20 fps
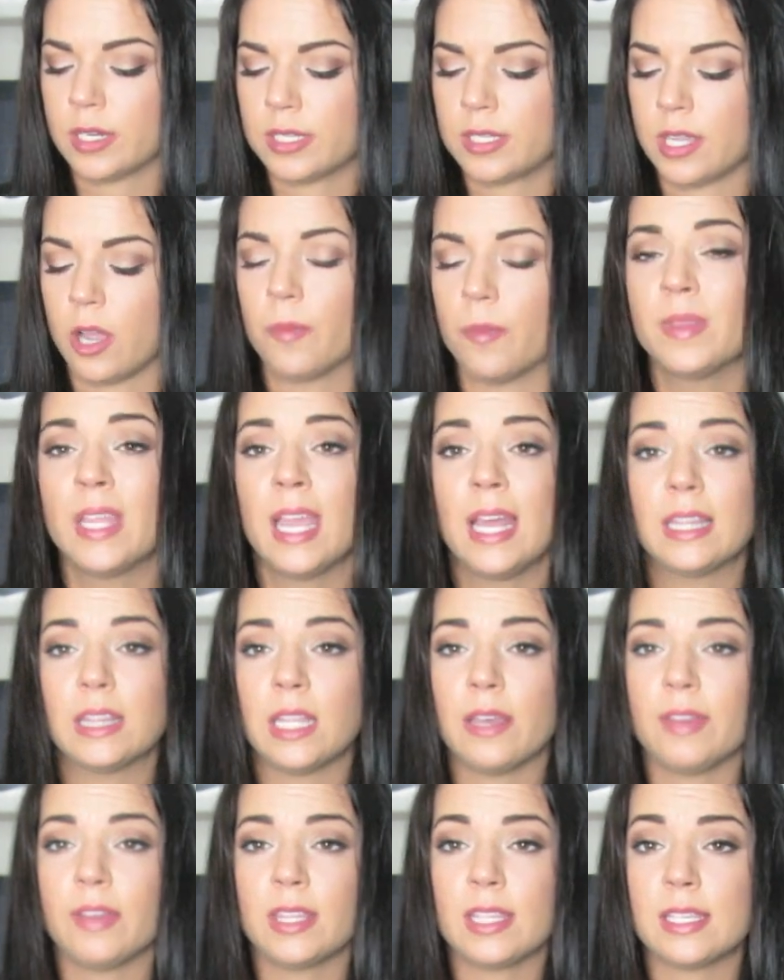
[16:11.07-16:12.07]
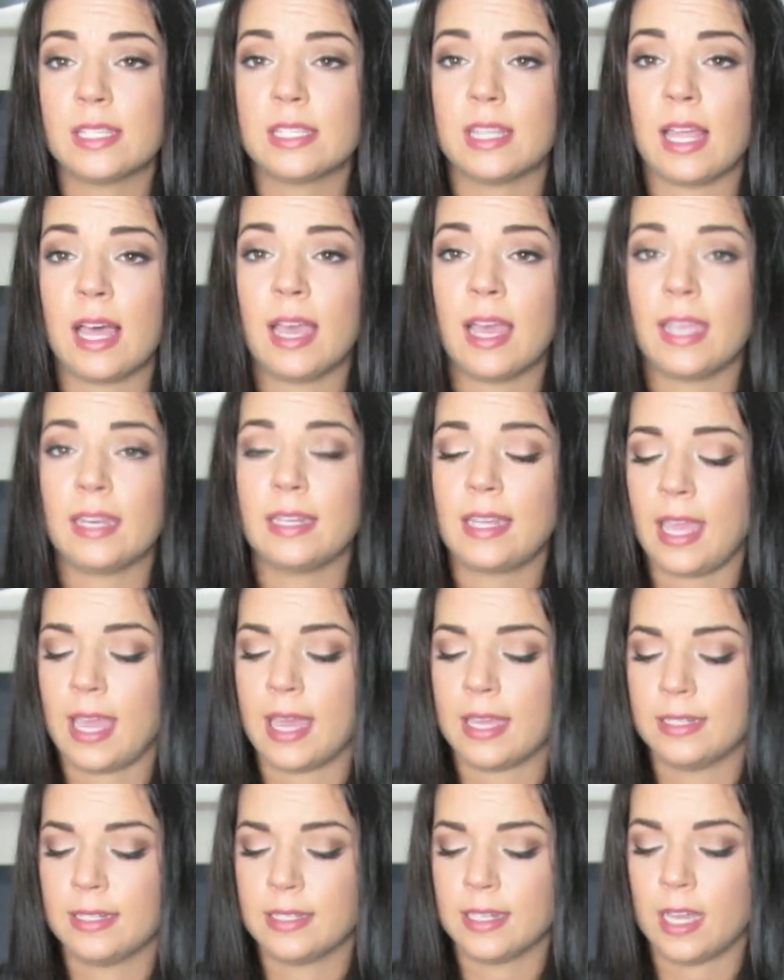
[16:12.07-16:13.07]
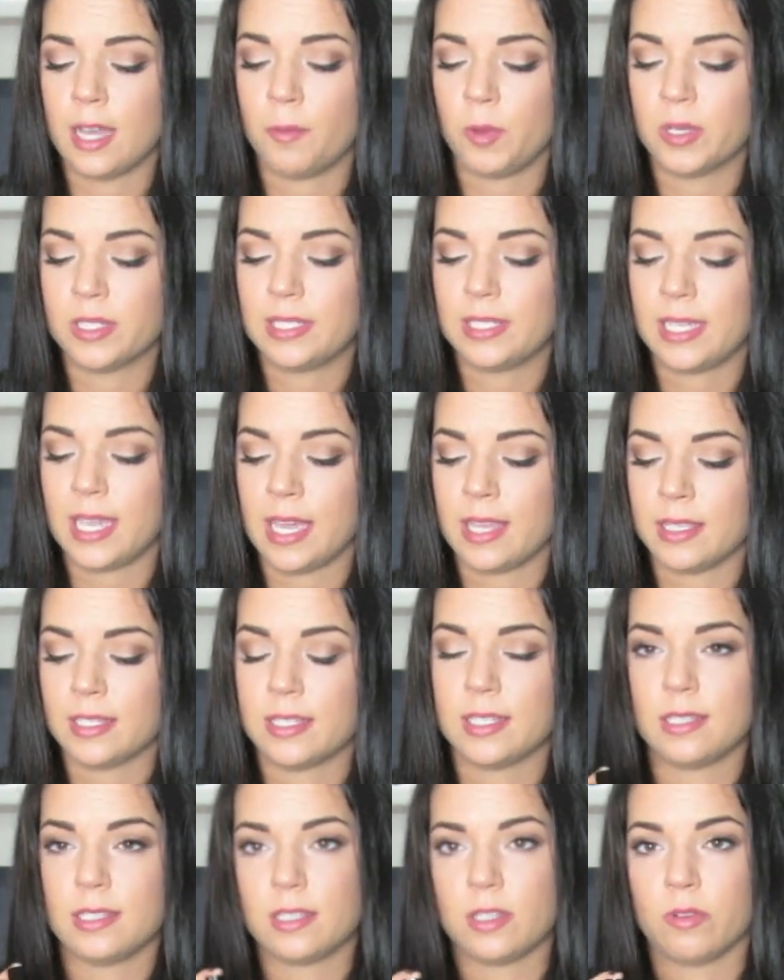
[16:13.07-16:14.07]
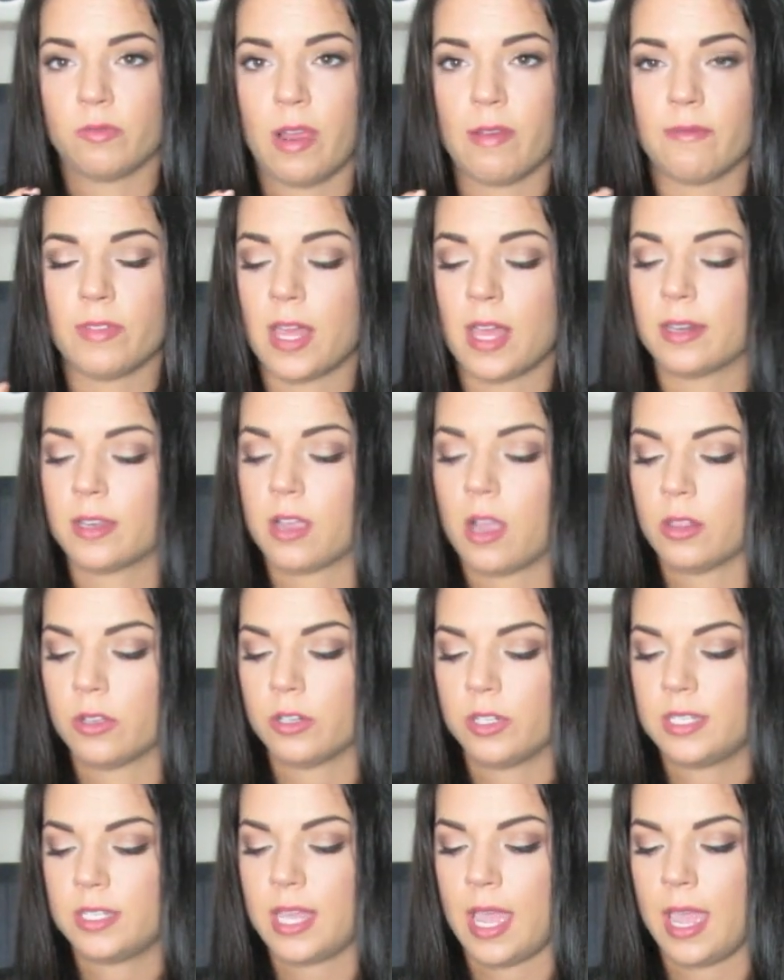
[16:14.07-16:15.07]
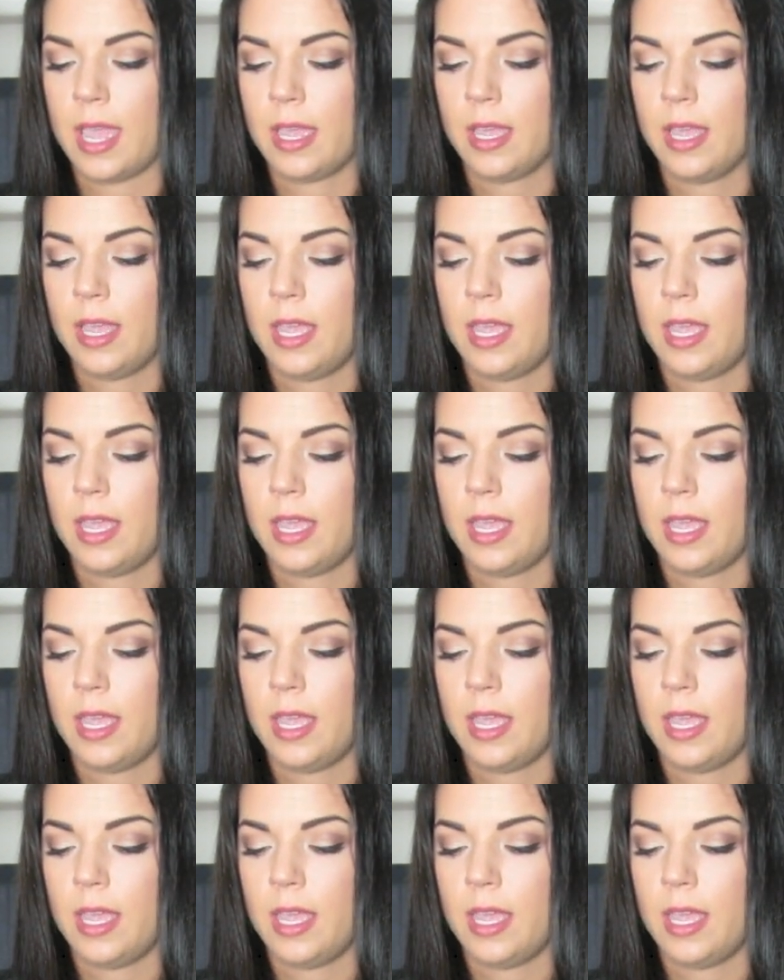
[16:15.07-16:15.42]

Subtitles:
So loving this line, and once again, this is the Revlon Color Stay